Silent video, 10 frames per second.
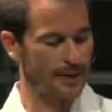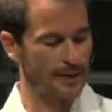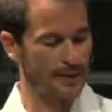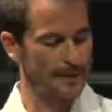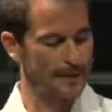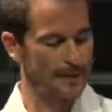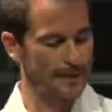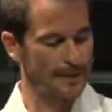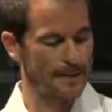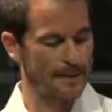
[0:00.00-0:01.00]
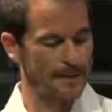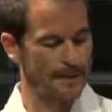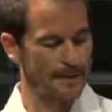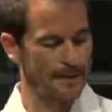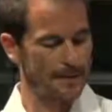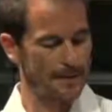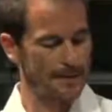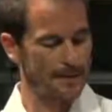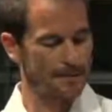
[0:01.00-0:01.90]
Nothing is said.